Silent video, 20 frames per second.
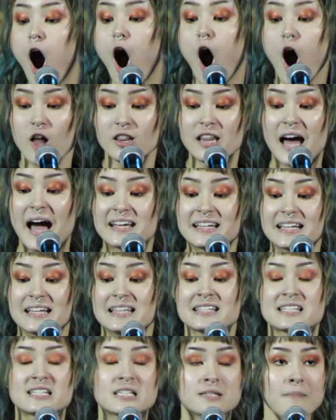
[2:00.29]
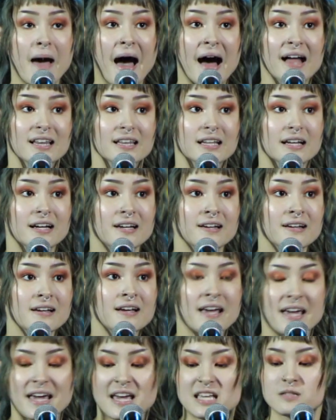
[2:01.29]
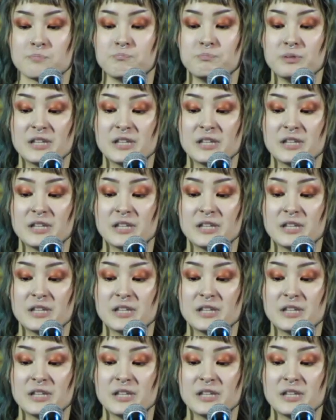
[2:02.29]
All I can smell is